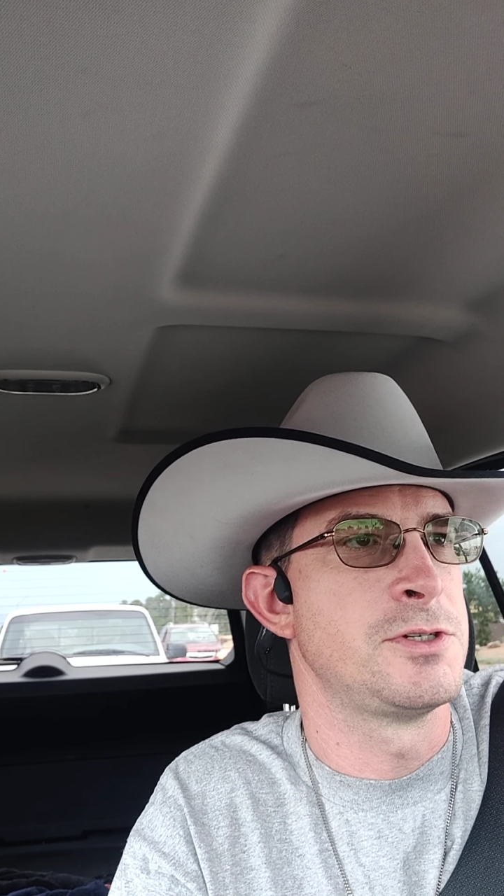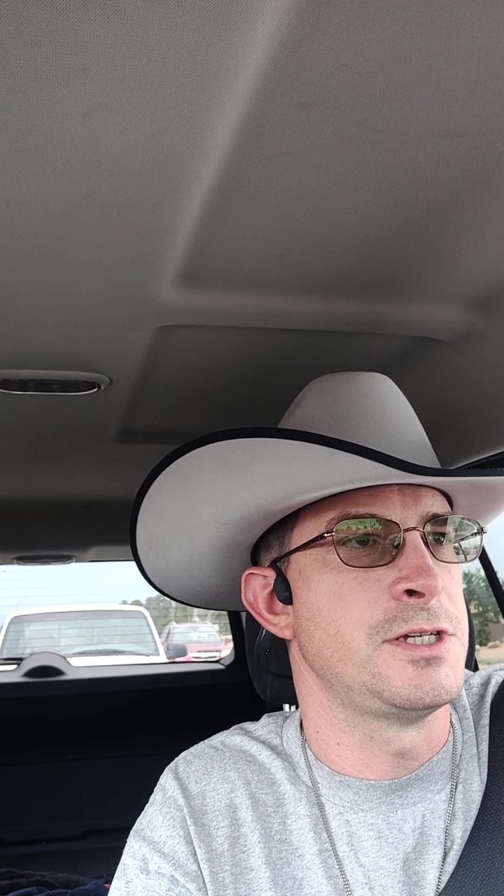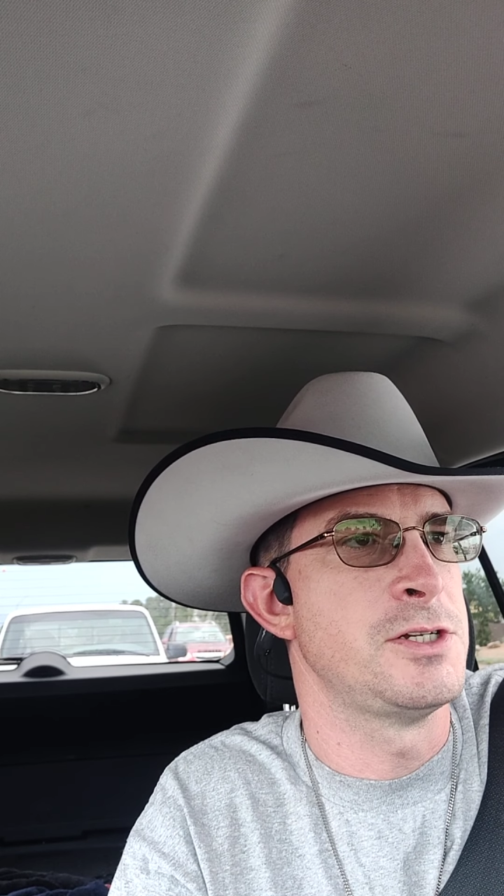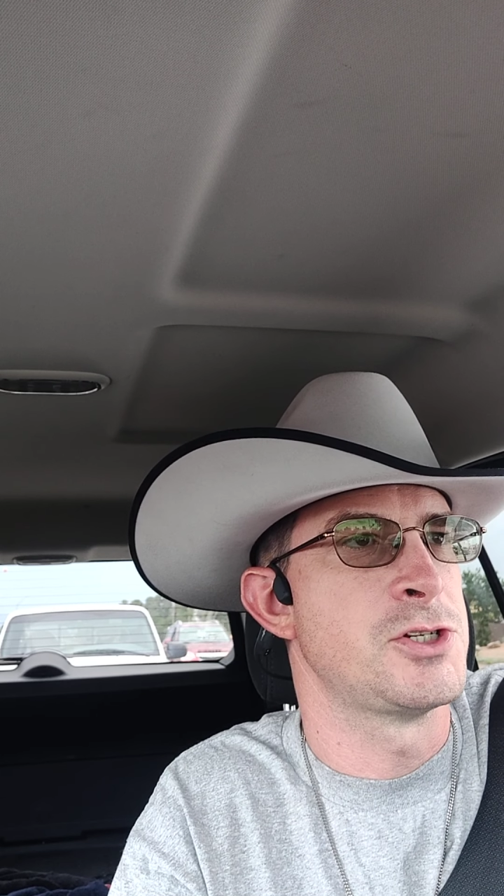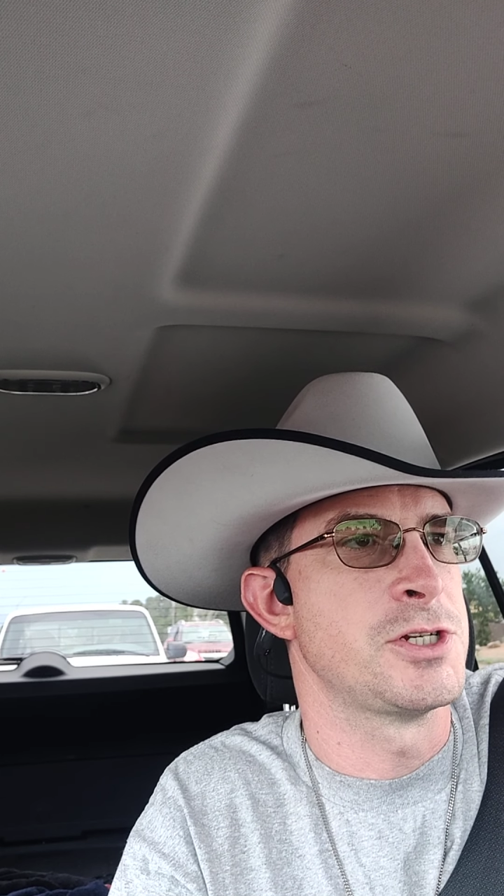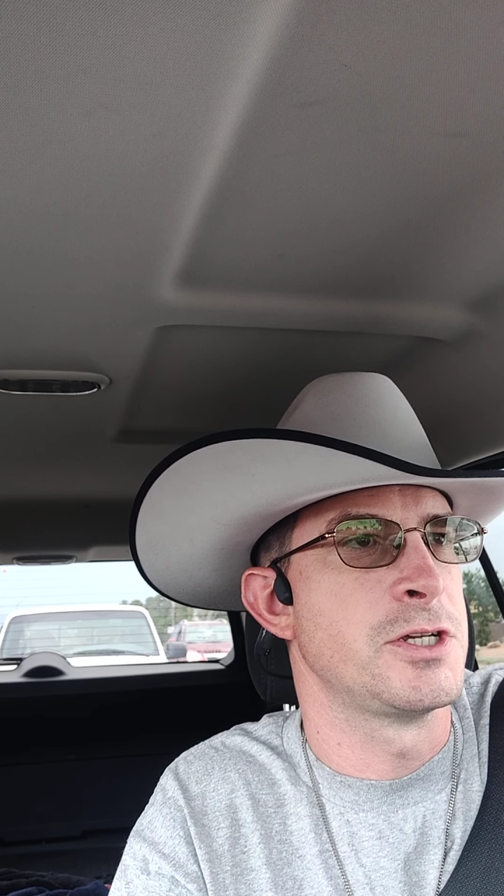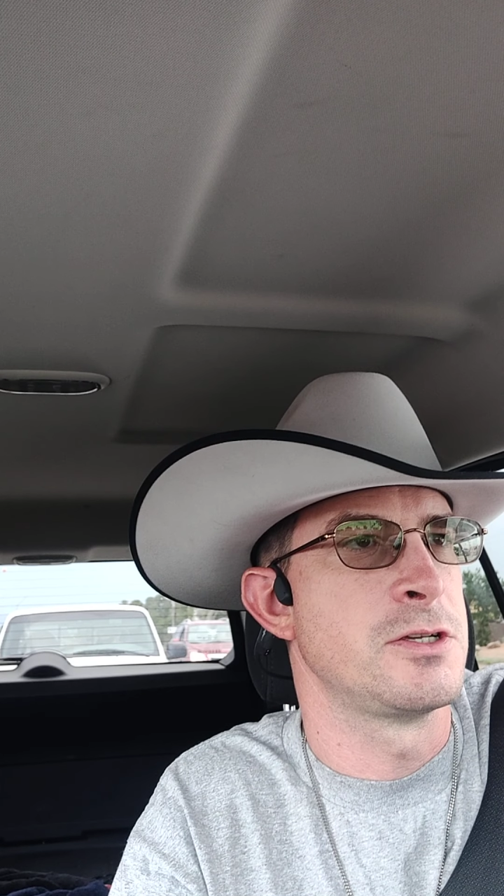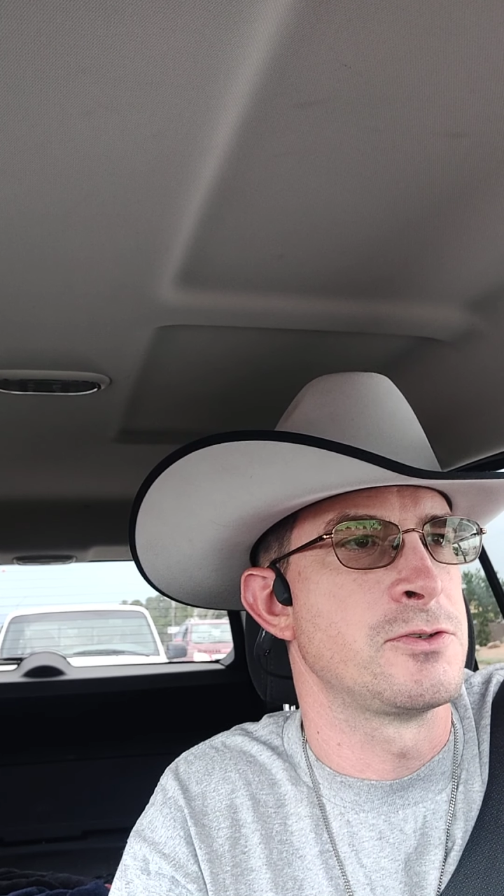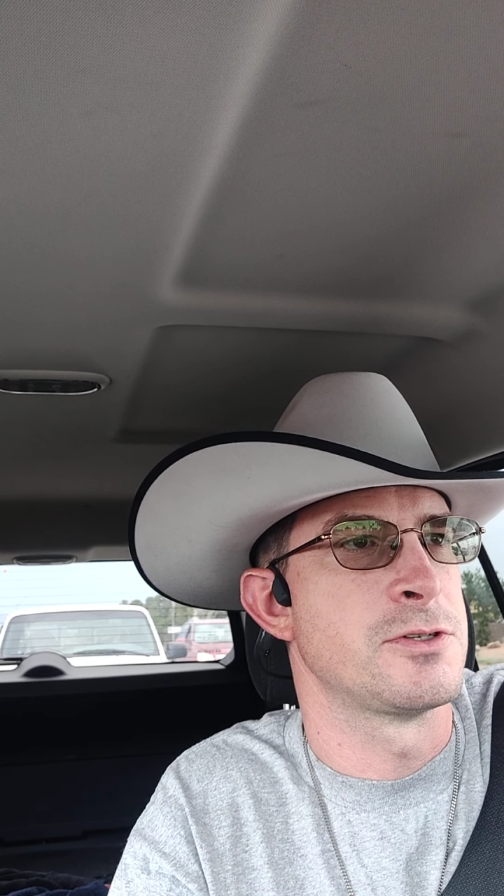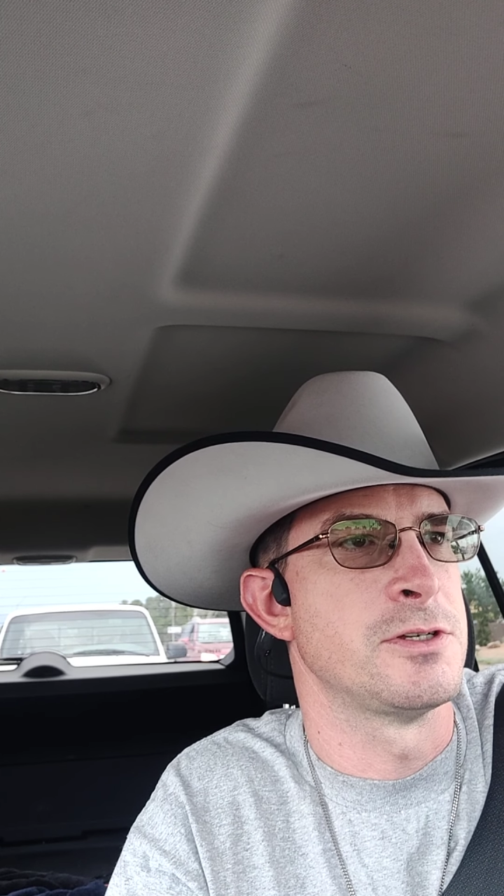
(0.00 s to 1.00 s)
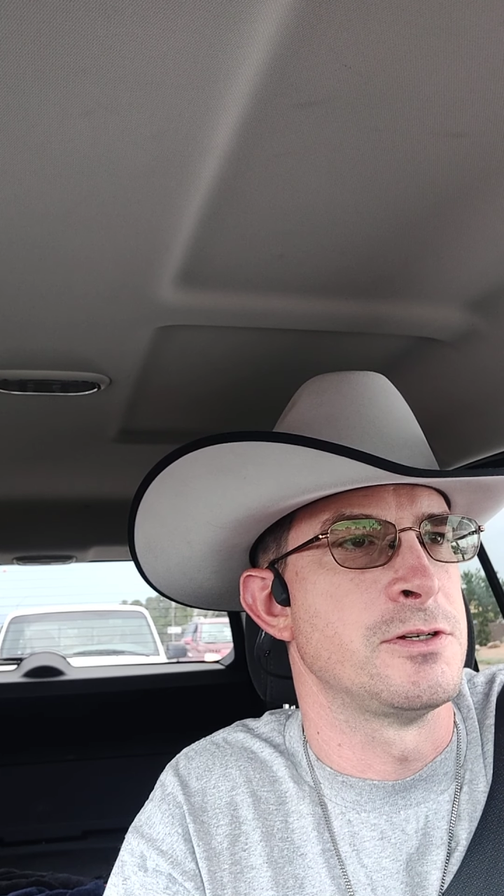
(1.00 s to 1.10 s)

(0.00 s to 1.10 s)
teachings,